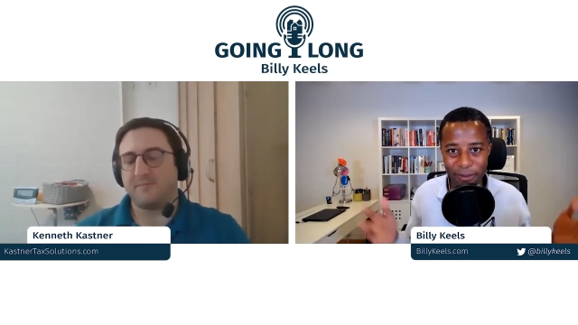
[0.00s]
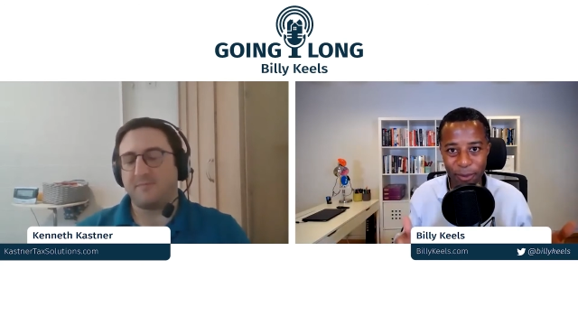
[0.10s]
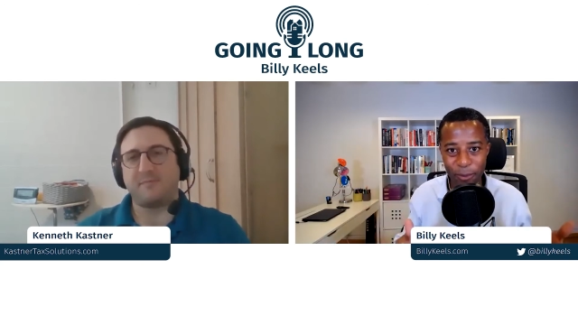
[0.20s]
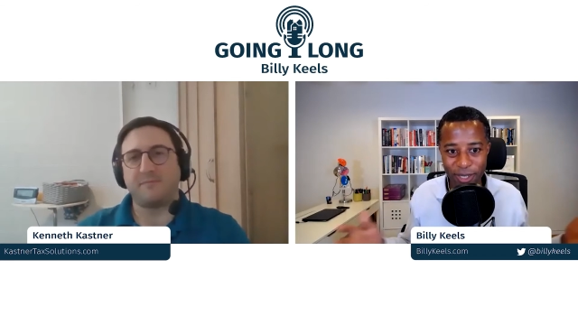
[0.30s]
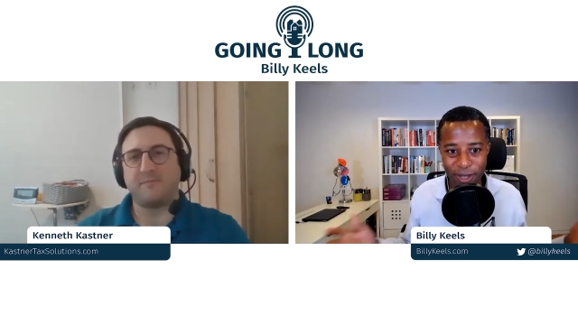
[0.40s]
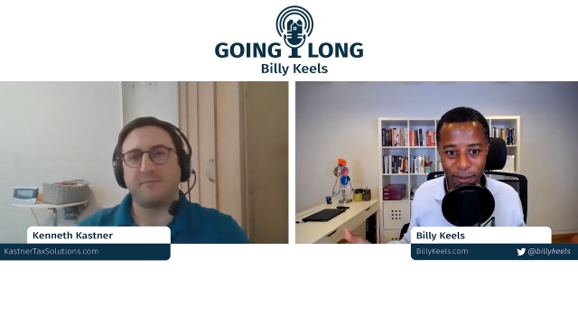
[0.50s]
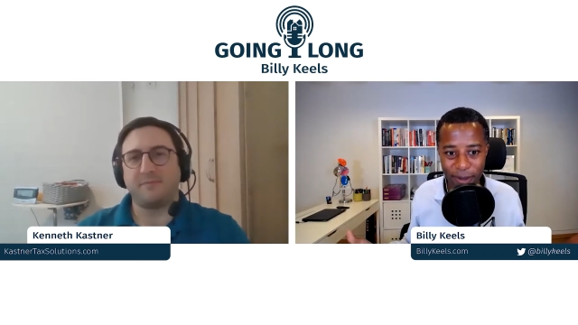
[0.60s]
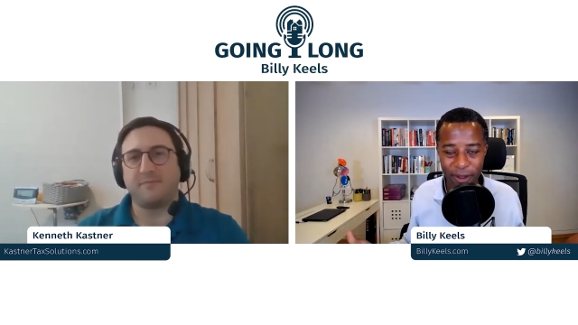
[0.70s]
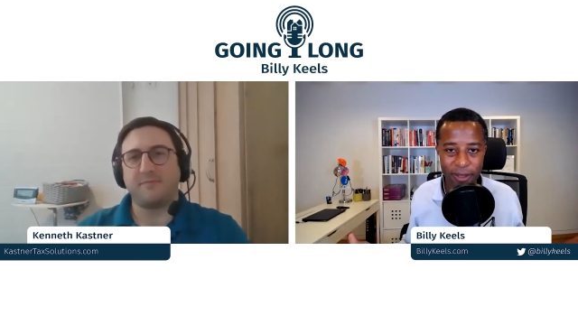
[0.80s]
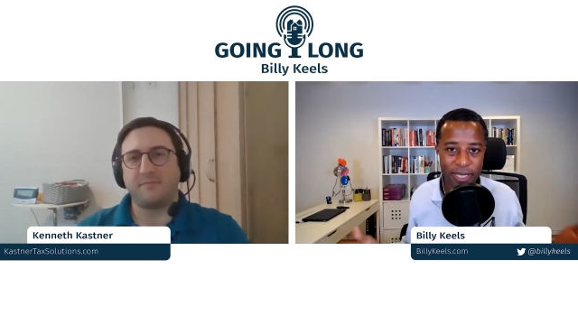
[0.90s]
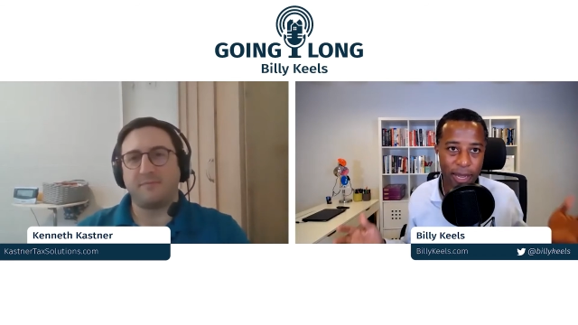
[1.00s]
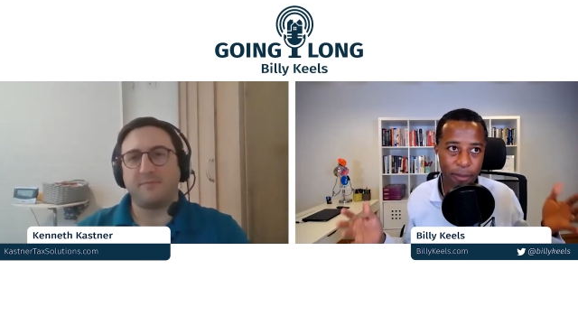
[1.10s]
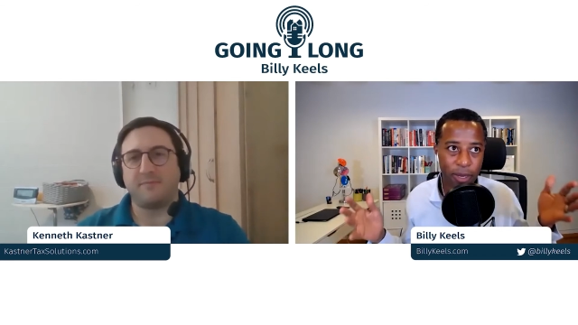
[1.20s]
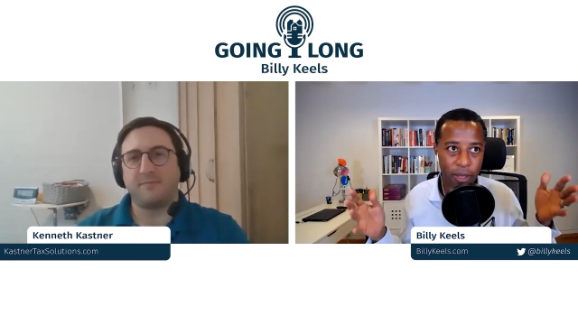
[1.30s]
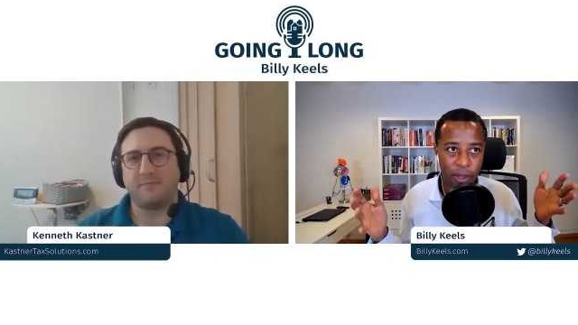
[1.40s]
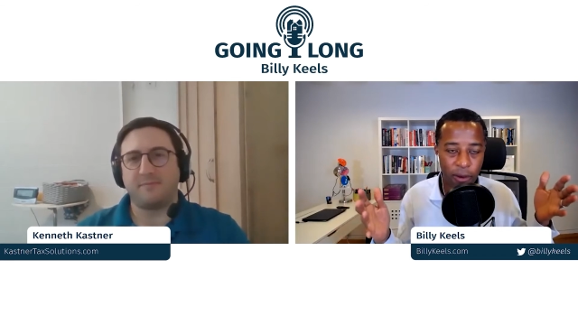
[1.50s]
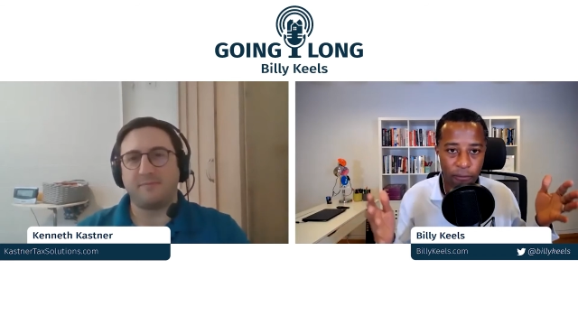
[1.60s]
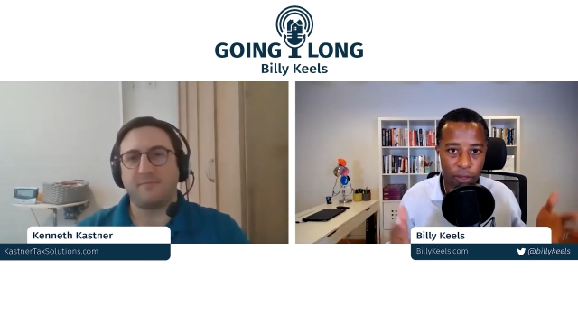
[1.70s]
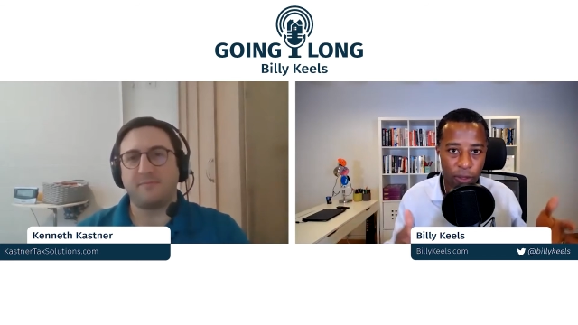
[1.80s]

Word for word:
Speaker 1: It's something we talk about all the time. But for